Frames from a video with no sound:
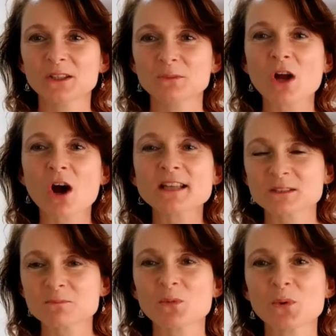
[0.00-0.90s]
nice
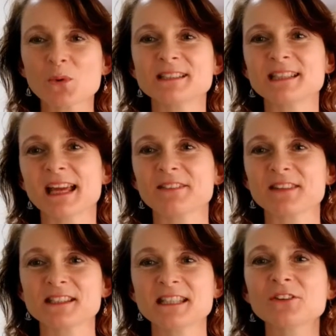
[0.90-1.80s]
and moist, and the
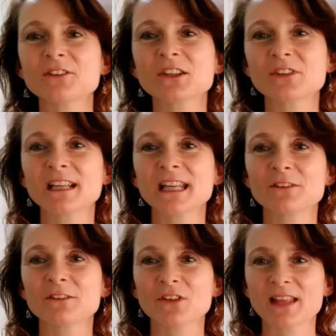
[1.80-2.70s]
secret
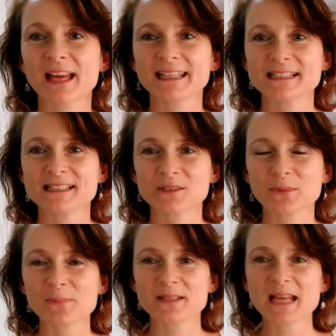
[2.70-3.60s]
ingredient for that is
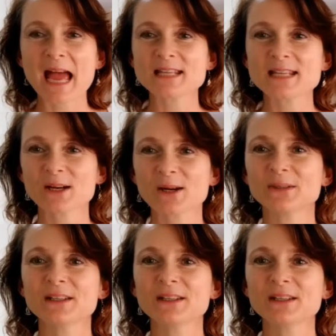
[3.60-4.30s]
sweet potato.